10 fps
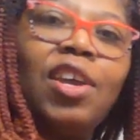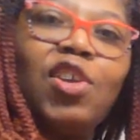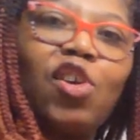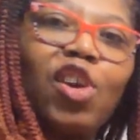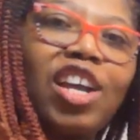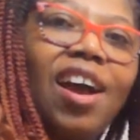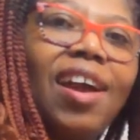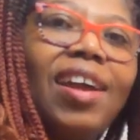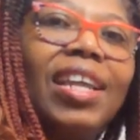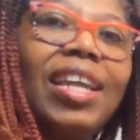your
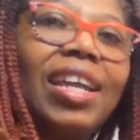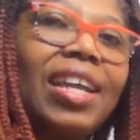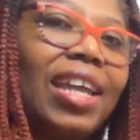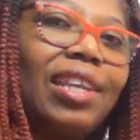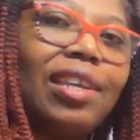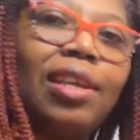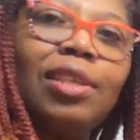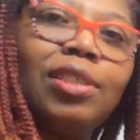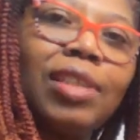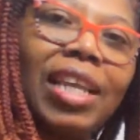garlic, and
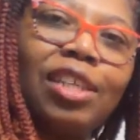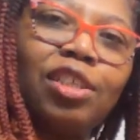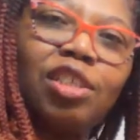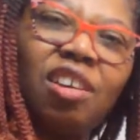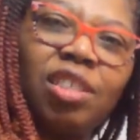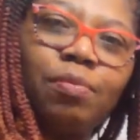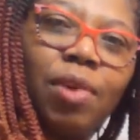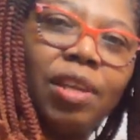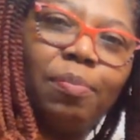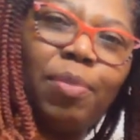a little scotch
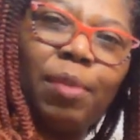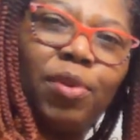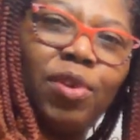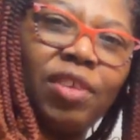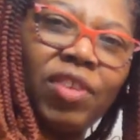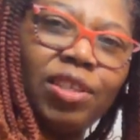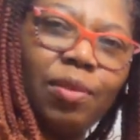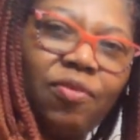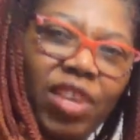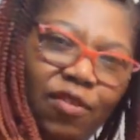bonnet pepper to give it
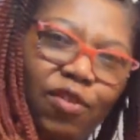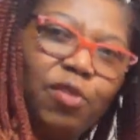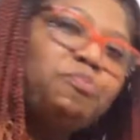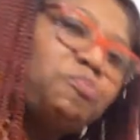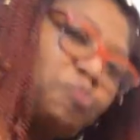some flavor.